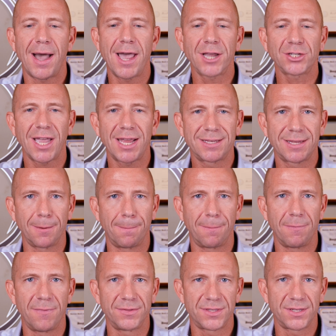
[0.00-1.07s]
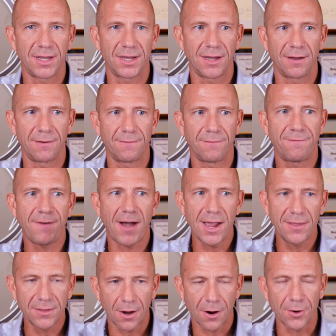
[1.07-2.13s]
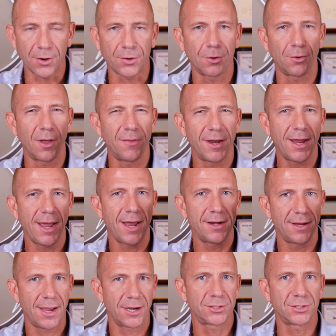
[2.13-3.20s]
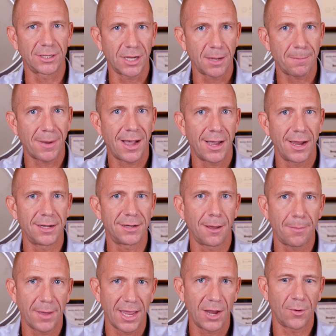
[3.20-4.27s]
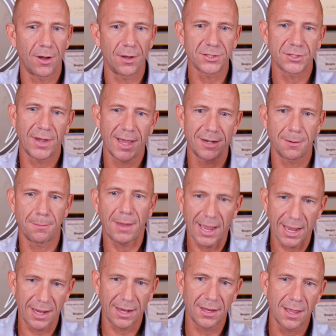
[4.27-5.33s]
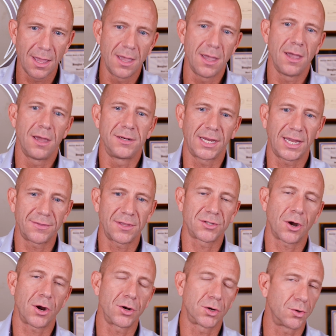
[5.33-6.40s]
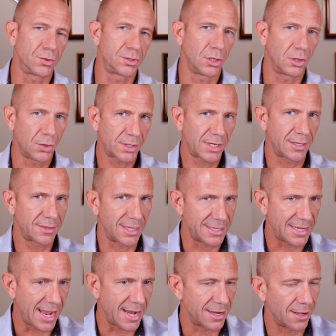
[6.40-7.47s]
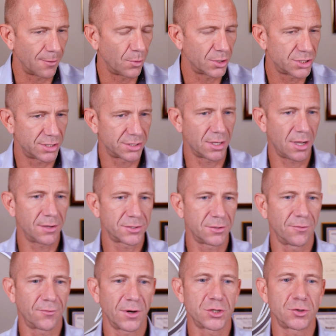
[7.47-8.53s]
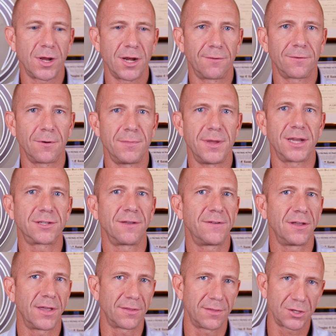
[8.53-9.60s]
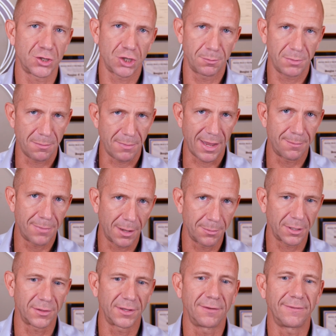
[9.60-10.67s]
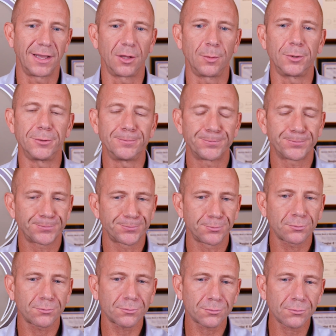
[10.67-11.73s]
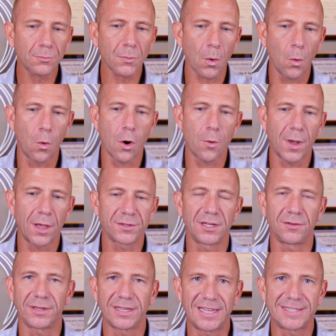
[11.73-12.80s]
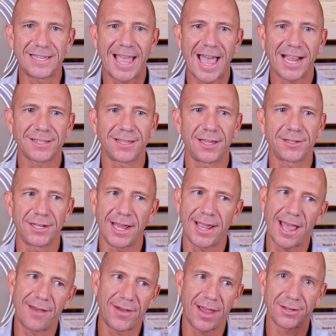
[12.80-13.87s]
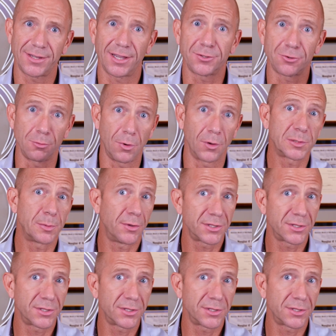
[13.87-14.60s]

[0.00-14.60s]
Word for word: actually had to, to find the article, and then I had to actually get behind a paywall. So I had to pay to get this article to look at the data, which is also frustrating for me because I feel like this should be made publicly available or relatively easy access. And I have access through multiple